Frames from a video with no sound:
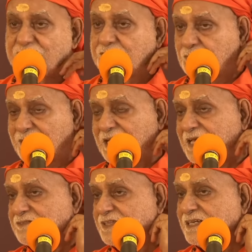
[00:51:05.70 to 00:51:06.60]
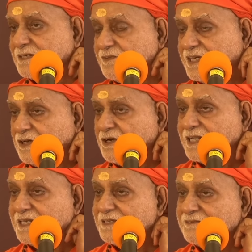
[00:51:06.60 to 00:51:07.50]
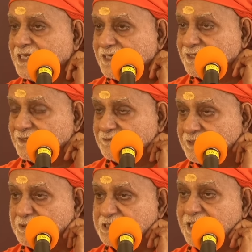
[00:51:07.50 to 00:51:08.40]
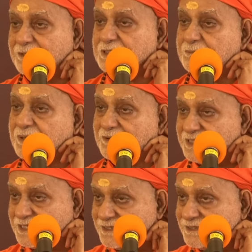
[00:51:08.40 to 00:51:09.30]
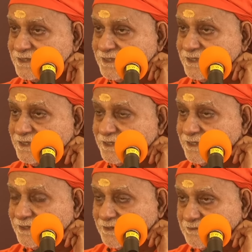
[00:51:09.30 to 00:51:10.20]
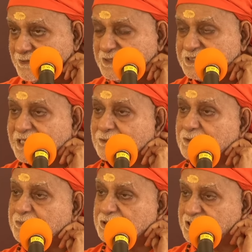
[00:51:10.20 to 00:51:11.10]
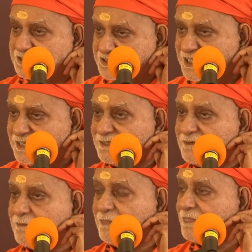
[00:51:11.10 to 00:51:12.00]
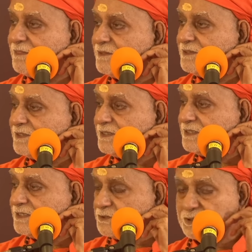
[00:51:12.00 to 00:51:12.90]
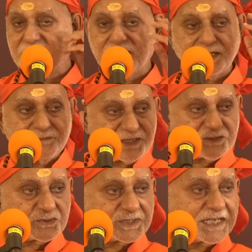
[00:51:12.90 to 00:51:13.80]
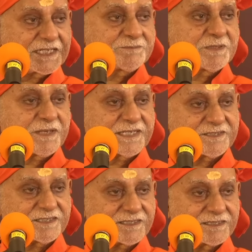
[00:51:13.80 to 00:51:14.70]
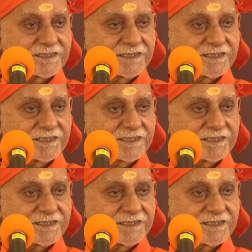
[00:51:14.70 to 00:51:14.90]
If you and I think we cannot alleviate, we must have the power, we must have the potential. So the government should take up the matter.